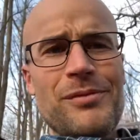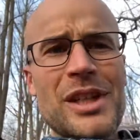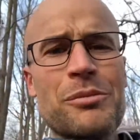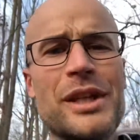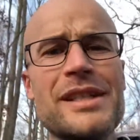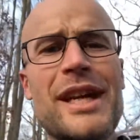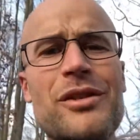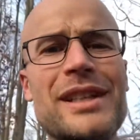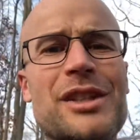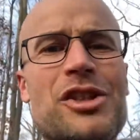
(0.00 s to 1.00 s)
But as I
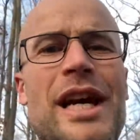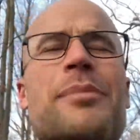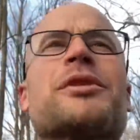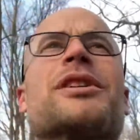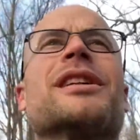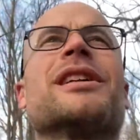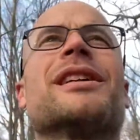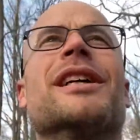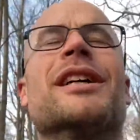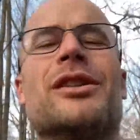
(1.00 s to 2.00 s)
read the chapter
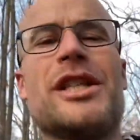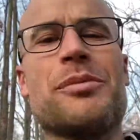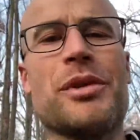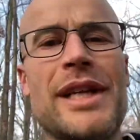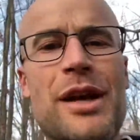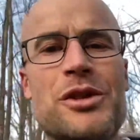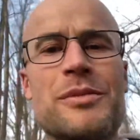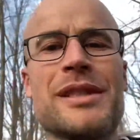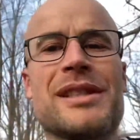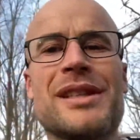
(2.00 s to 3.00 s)
and these
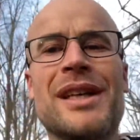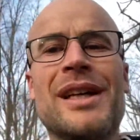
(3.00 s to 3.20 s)
pronouncements,